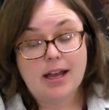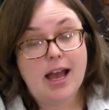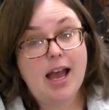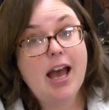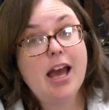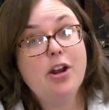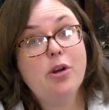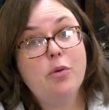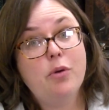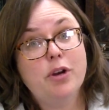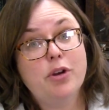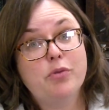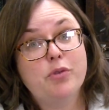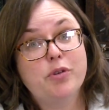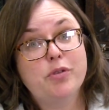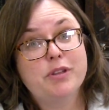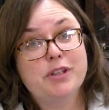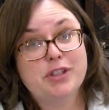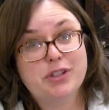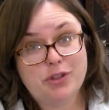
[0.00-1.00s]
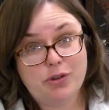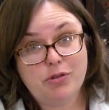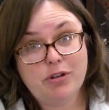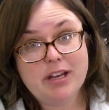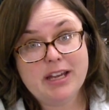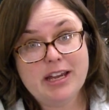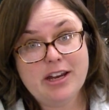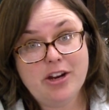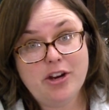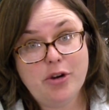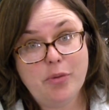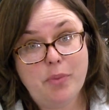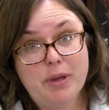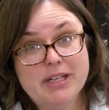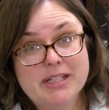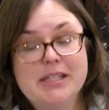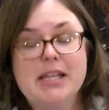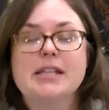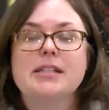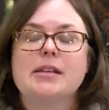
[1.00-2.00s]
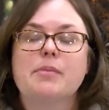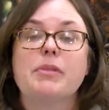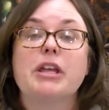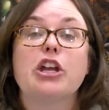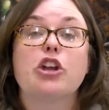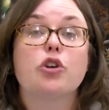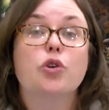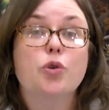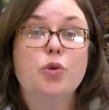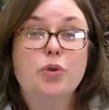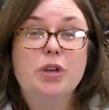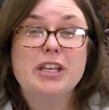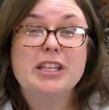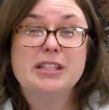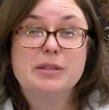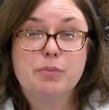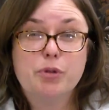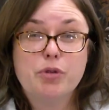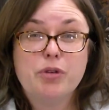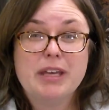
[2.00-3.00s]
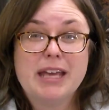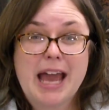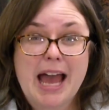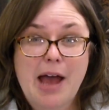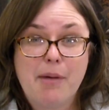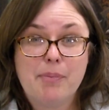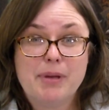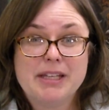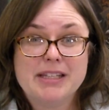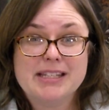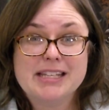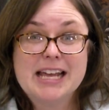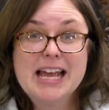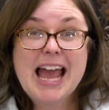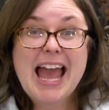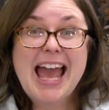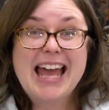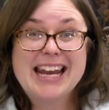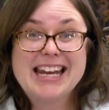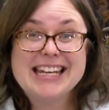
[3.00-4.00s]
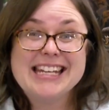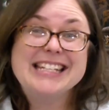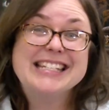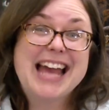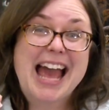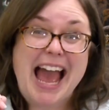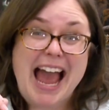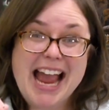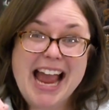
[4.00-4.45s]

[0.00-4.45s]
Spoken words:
I don't want to ruin the story here, but it says something oogie spooky happens and I need to